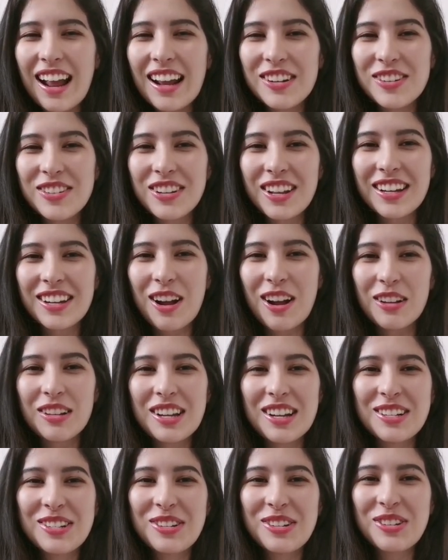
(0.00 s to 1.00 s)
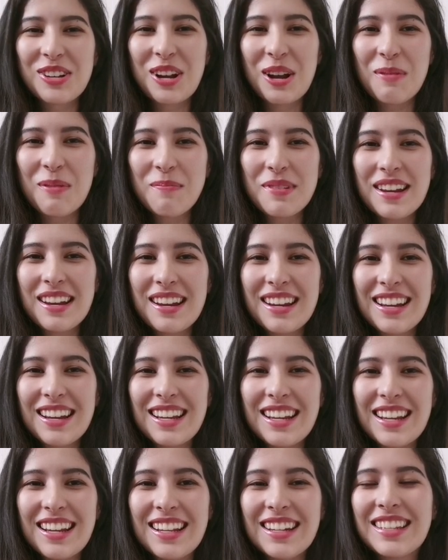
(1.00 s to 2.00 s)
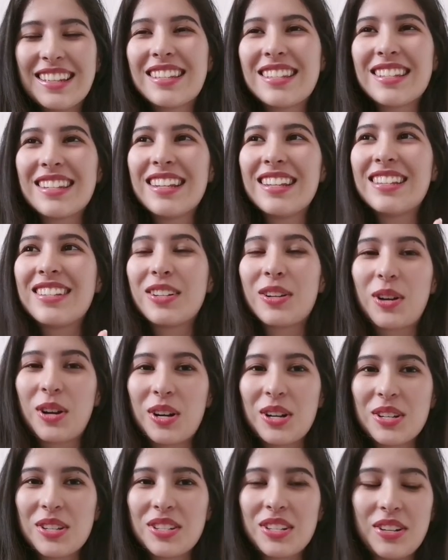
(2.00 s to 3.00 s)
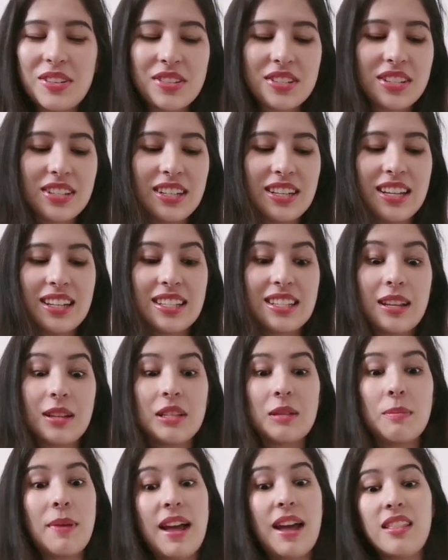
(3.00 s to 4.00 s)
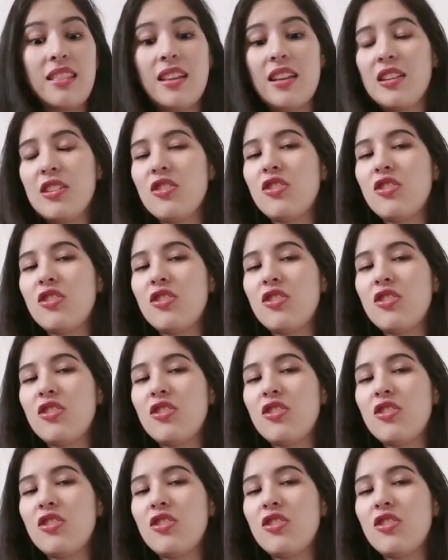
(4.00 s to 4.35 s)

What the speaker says: And like online shopping, it's a curse. Seriously, it's a bad thing.